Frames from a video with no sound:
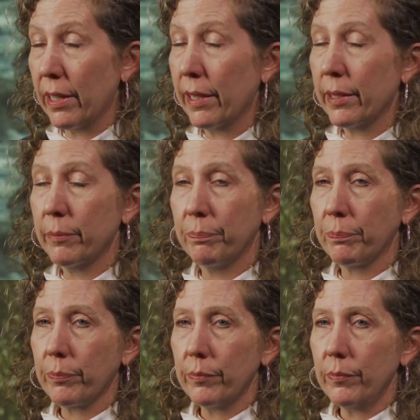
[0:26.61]
like,
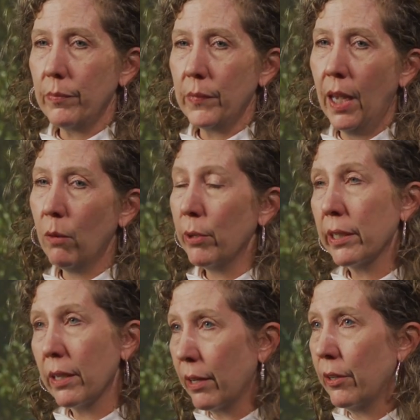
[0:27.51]
and we had
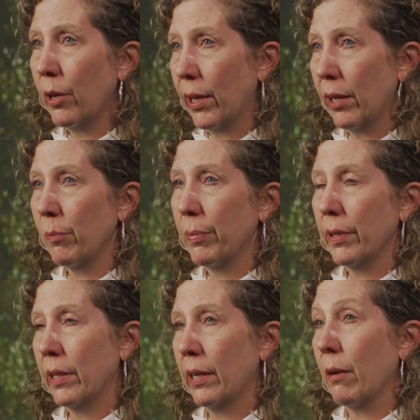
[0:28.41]
gotten no help,
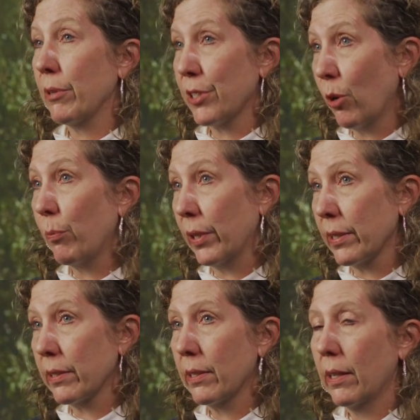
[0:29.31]
and I was
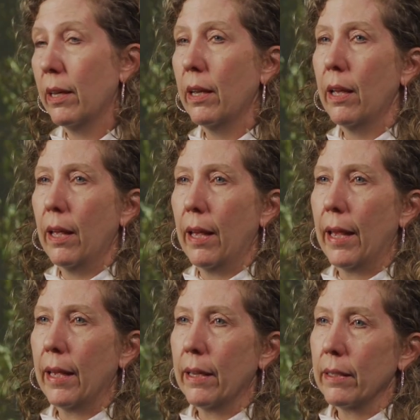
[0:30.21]
hopeless.
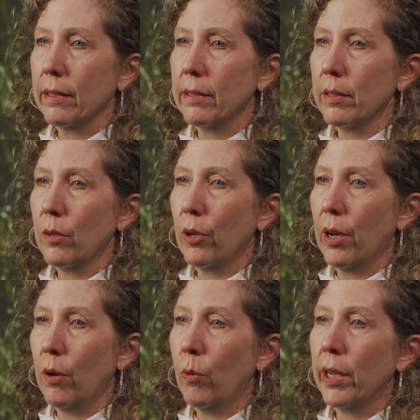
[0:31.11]
And
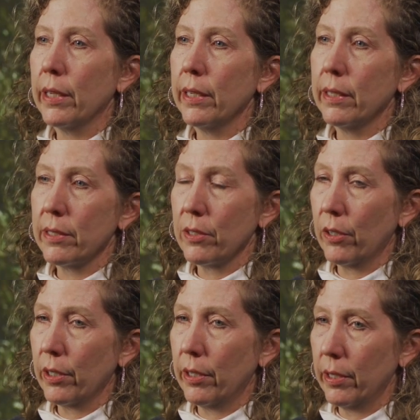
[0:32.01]
when he had
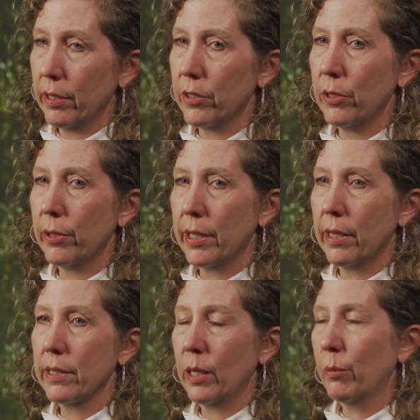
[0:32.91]
started to
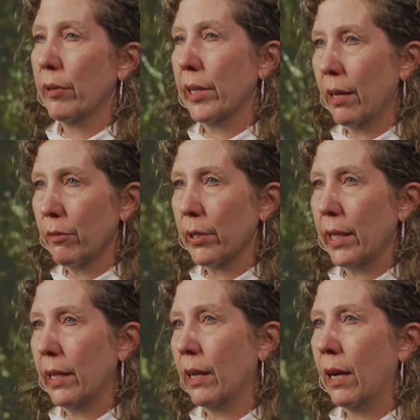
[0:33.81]
attend Celebrate Recovery
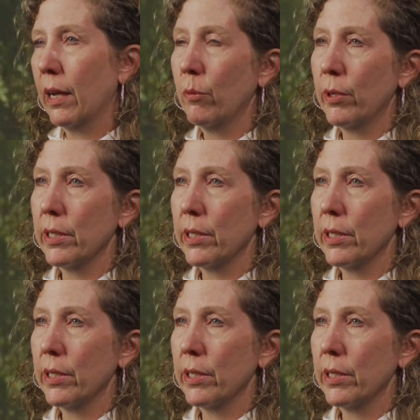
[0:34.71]
and I